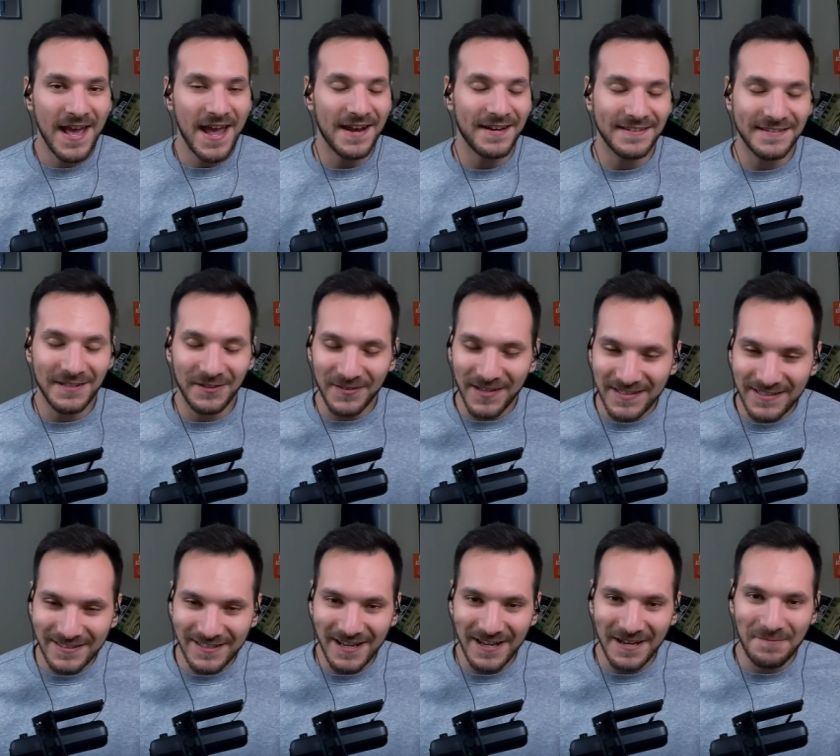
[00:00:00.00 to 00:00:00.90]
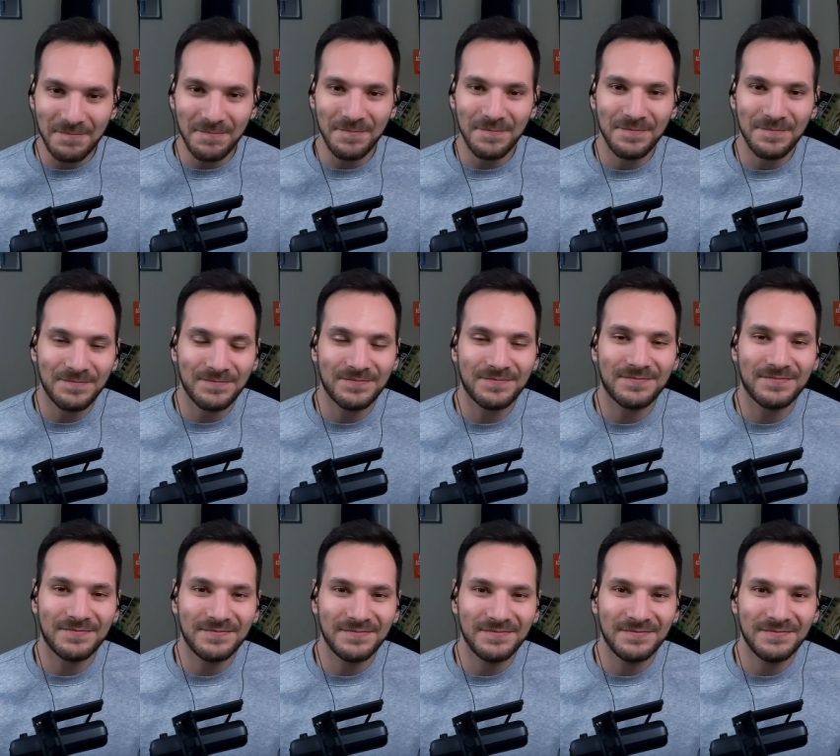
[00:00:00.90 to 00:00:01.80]
And until next time,
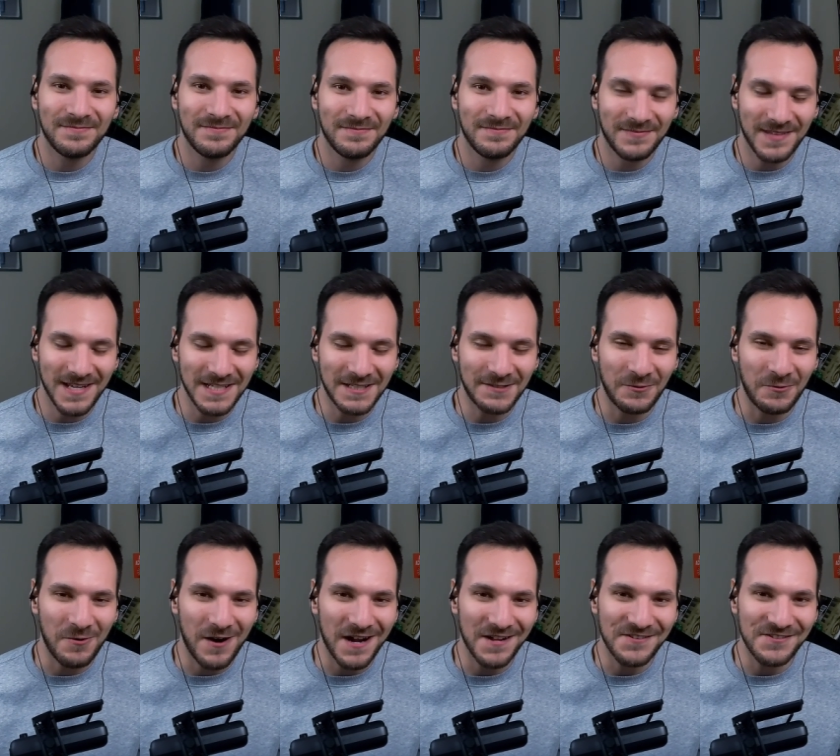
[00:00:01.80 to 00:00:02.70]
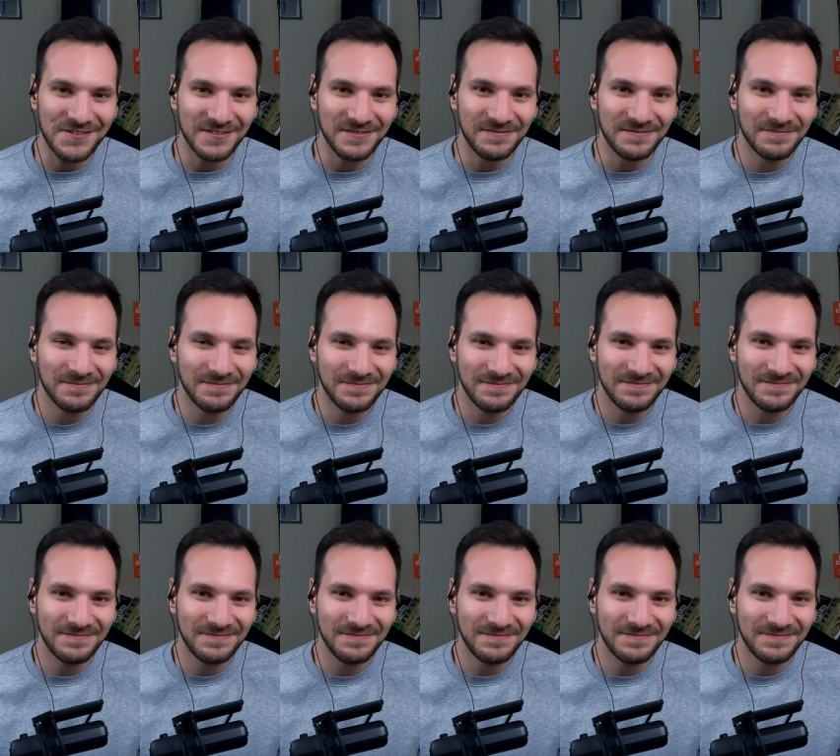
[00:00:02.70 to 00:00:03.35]
thanks for watching.